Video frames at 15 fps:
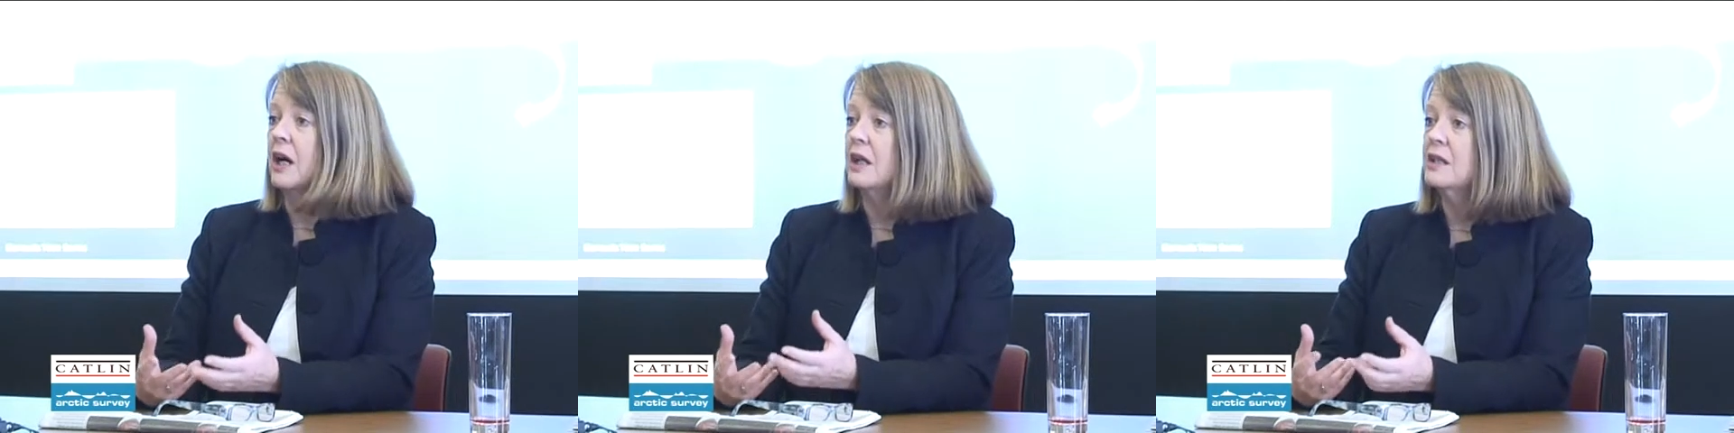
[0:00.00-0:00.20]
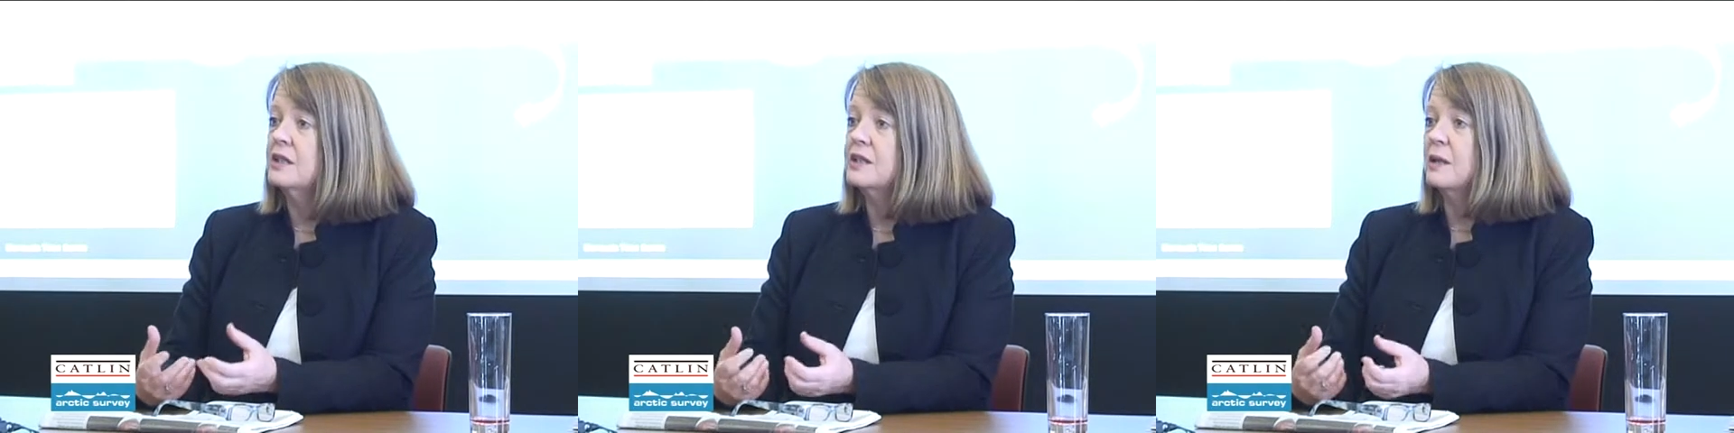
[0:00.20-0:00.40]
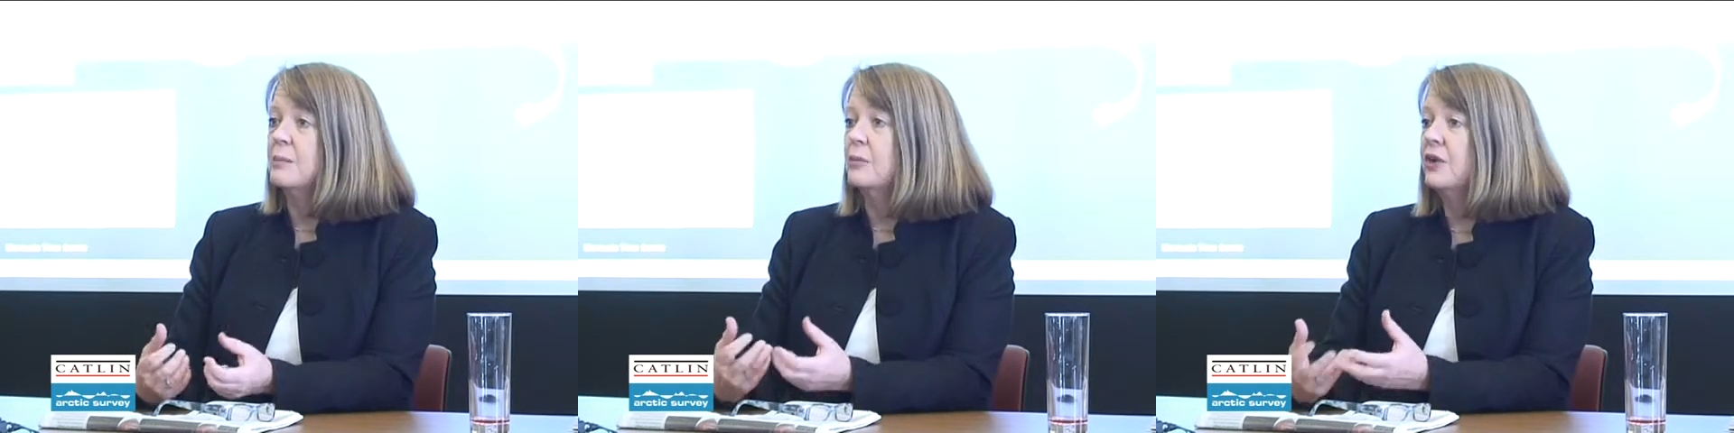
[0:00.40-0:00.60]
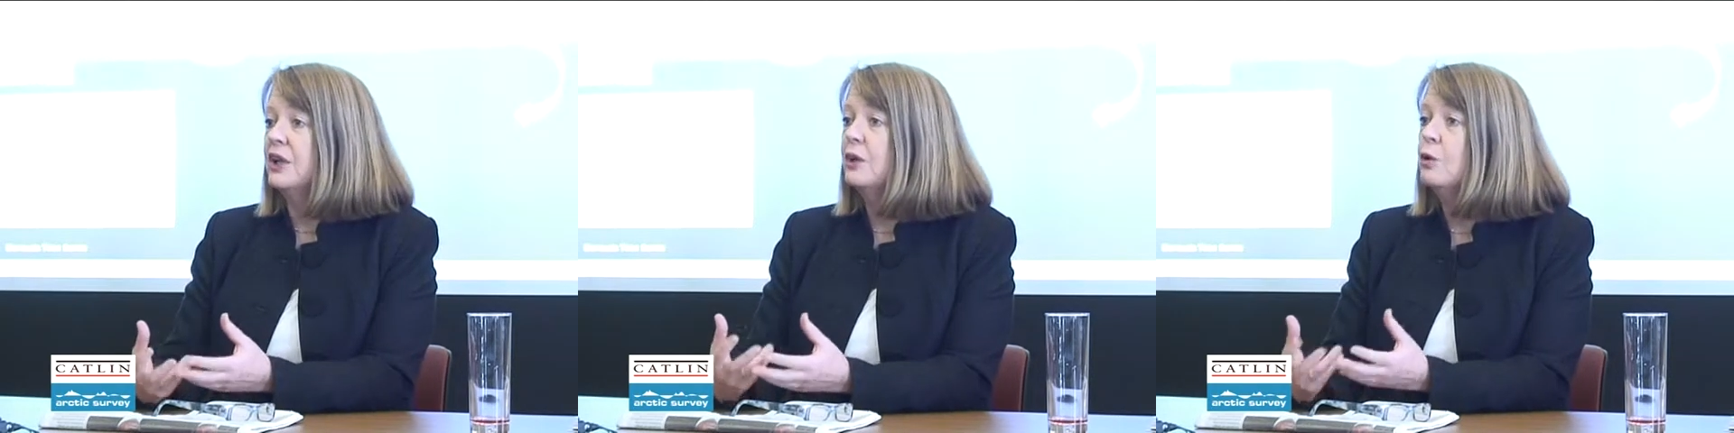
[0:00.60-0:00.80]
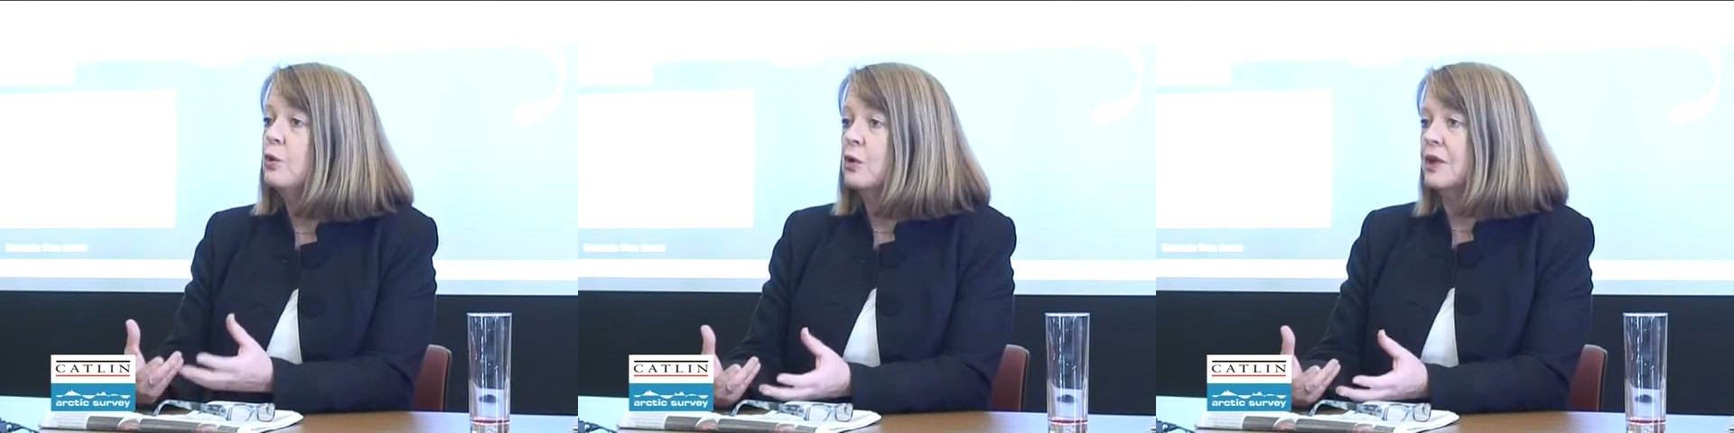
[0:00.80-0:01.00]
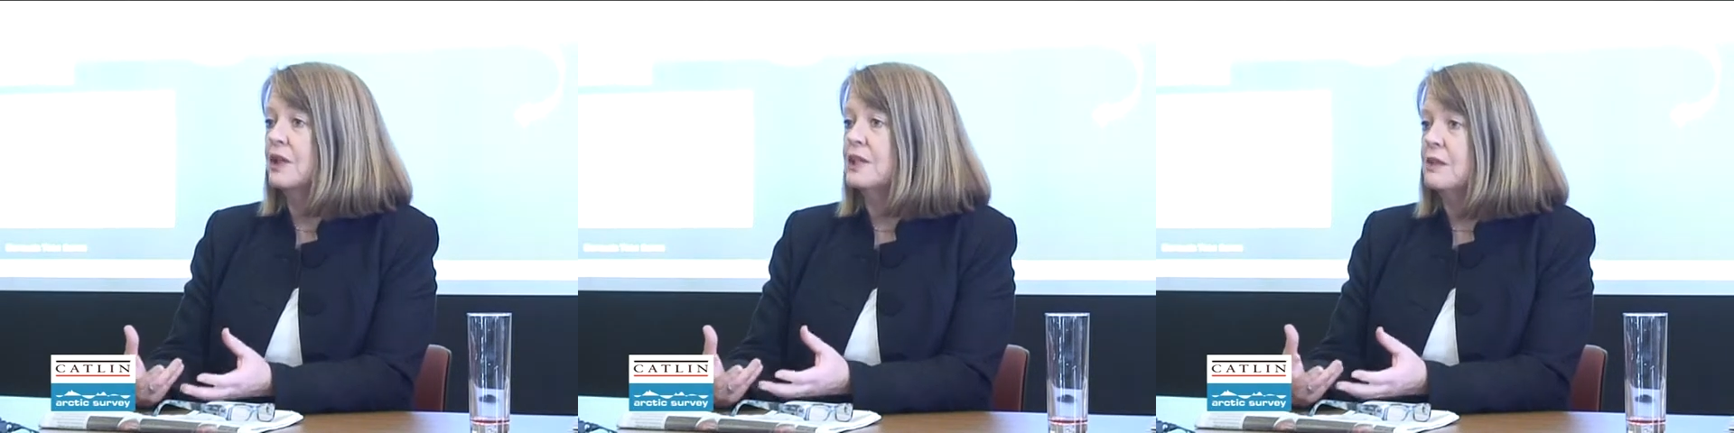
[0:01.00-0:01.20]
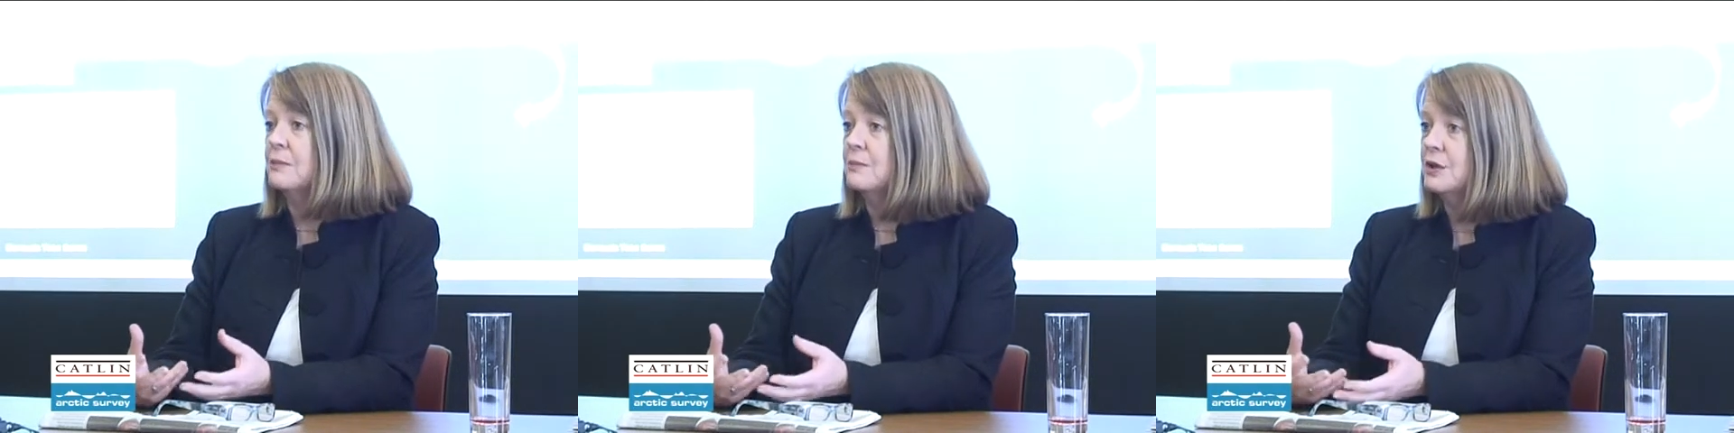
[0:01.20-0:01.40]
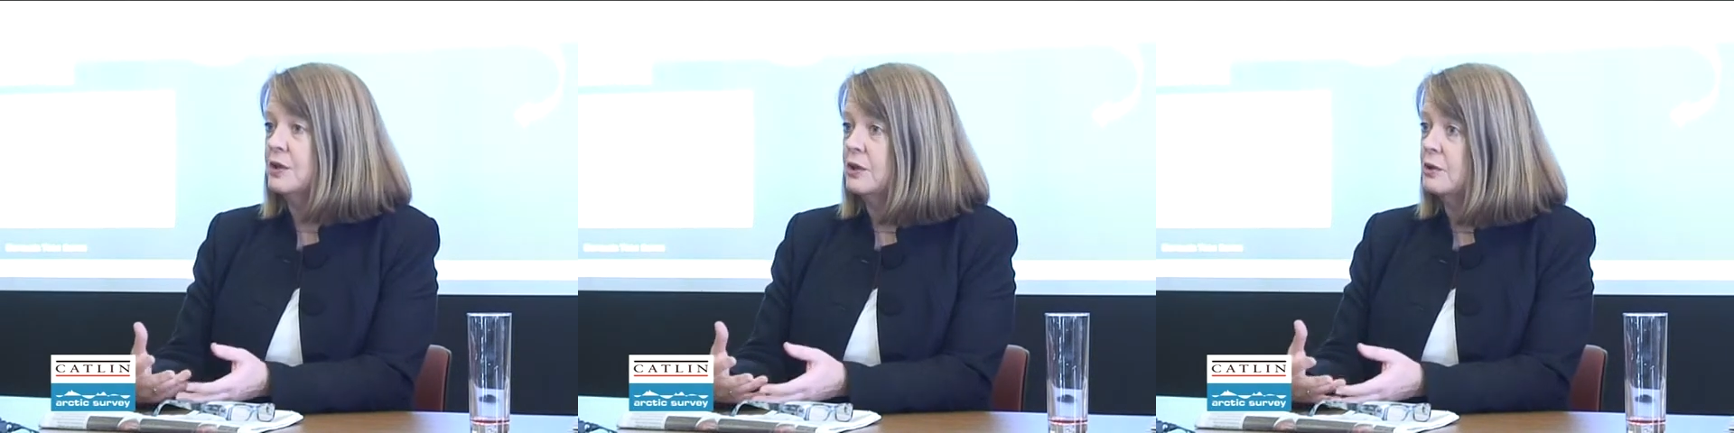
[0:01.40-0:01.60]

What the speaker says: ions that marine organisms